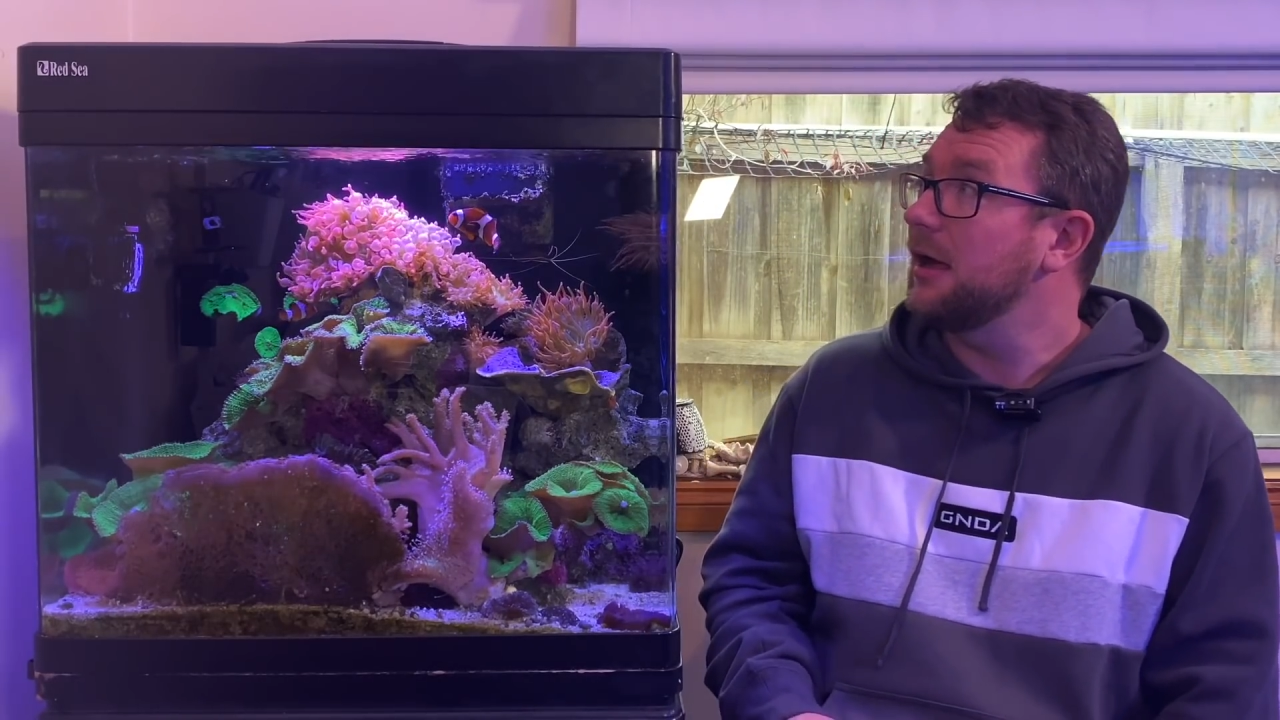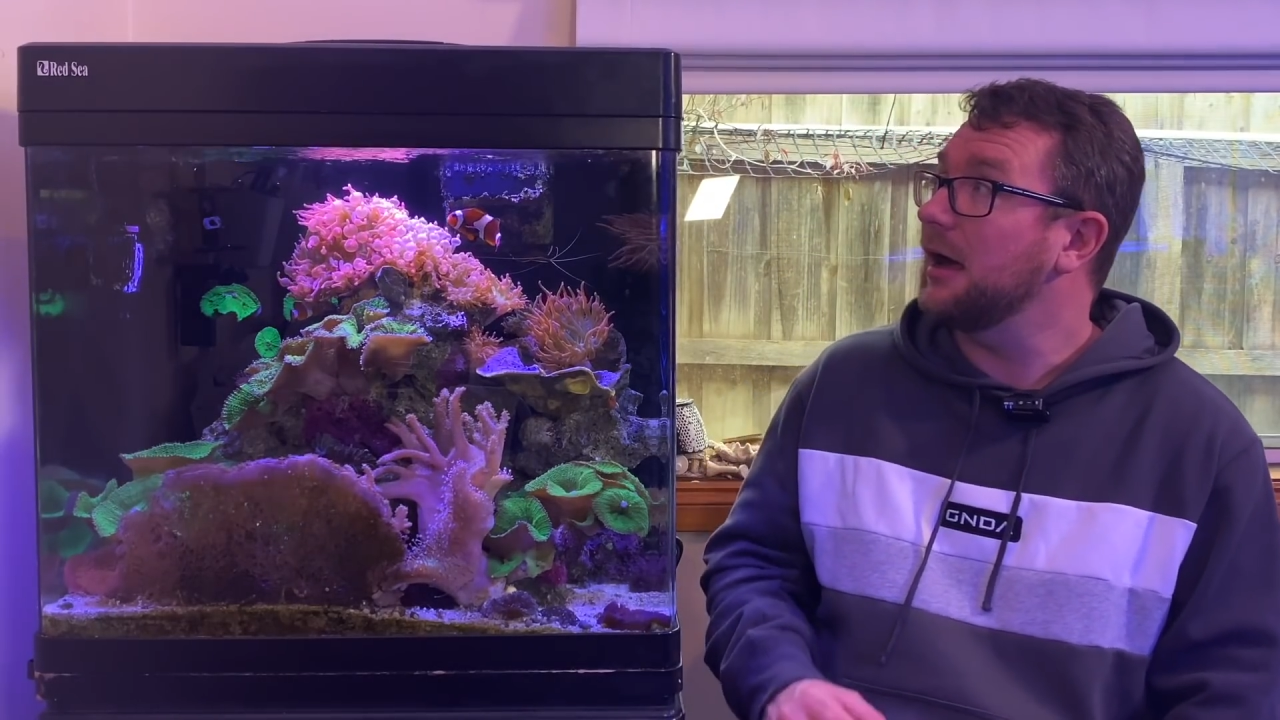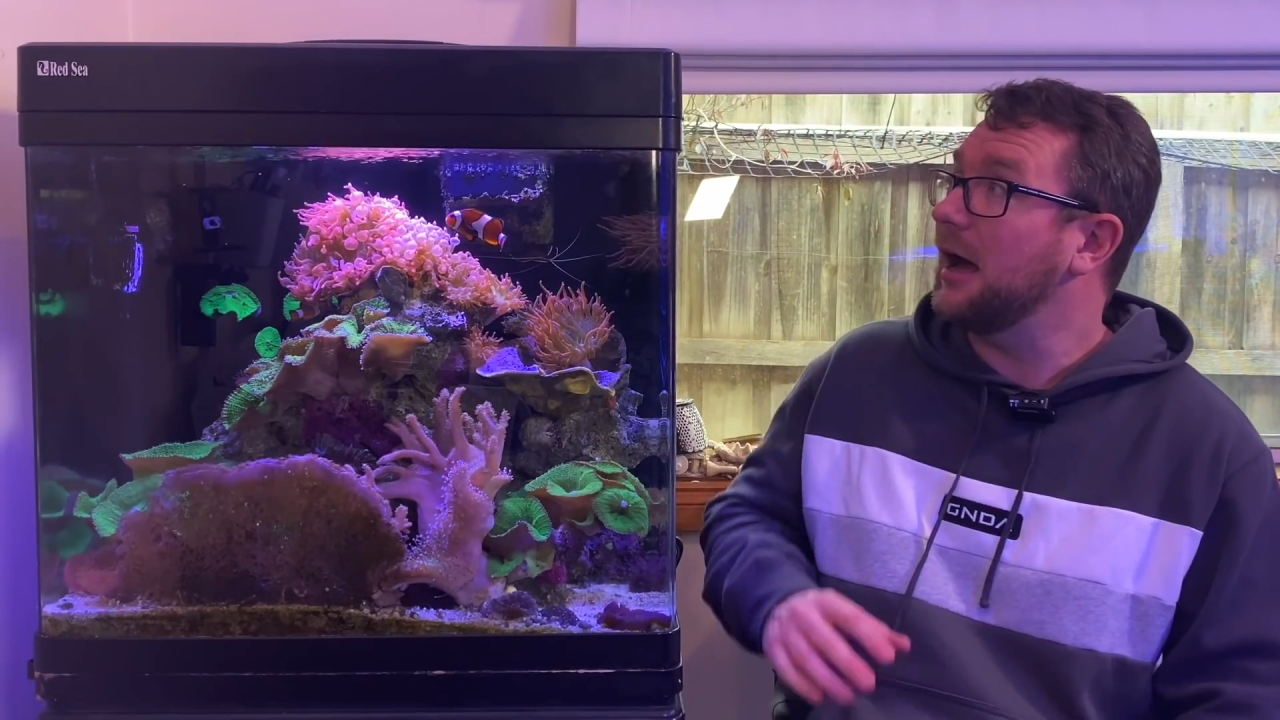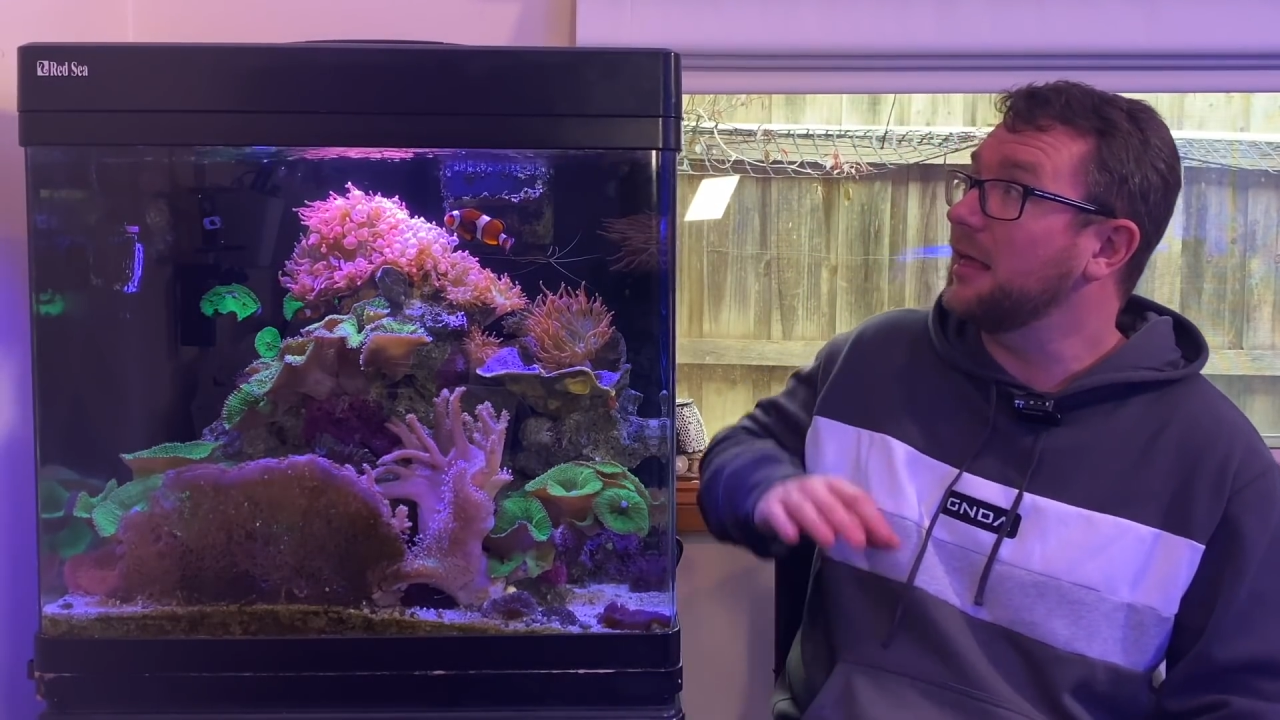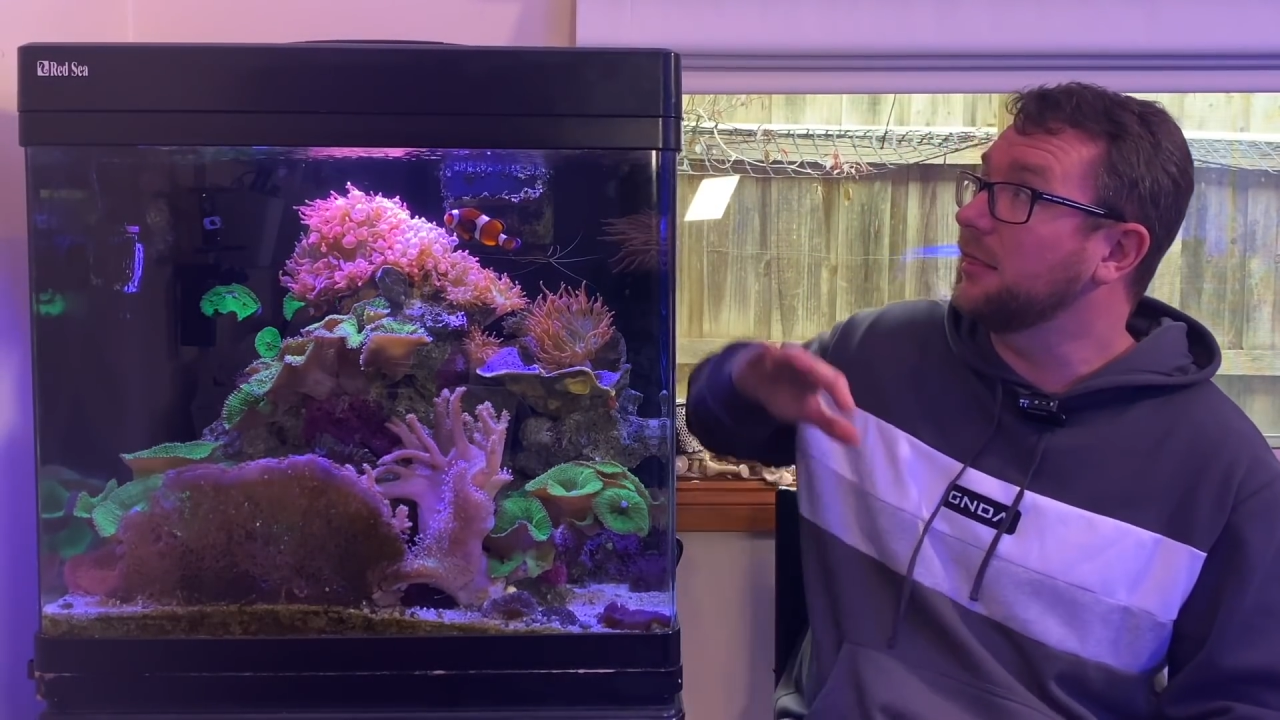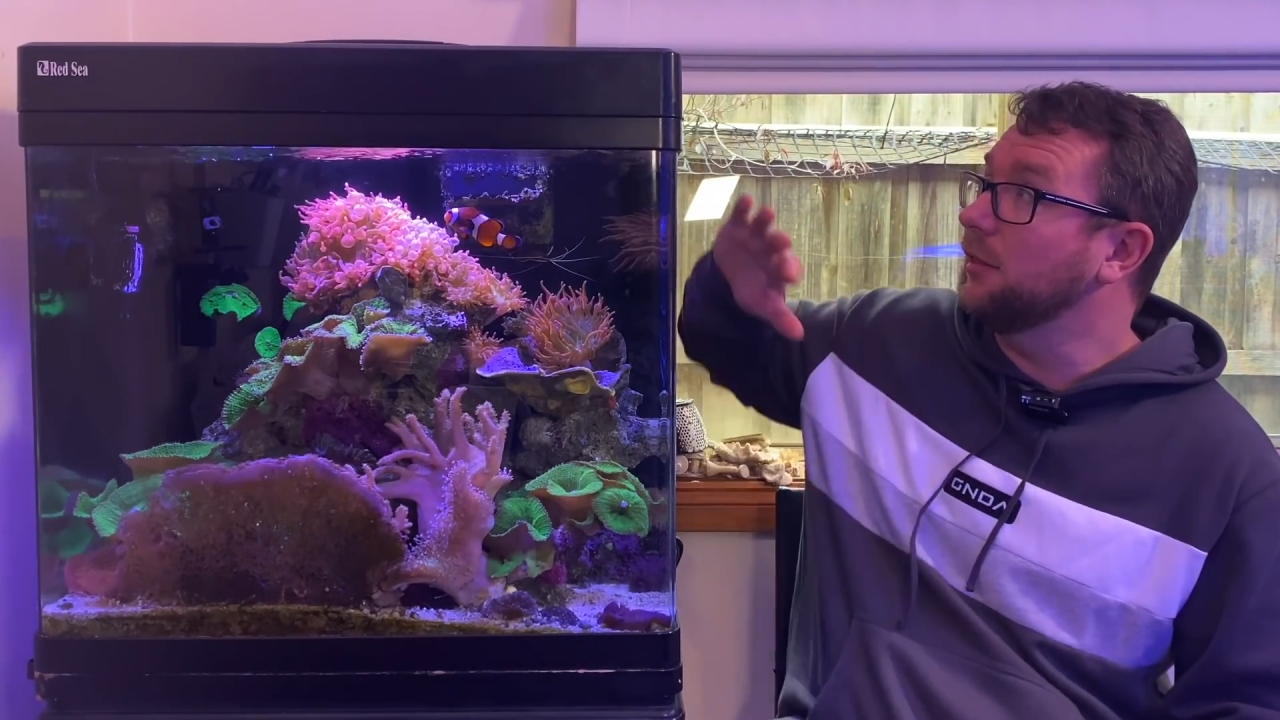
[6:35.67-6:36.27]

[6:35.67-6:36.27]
had the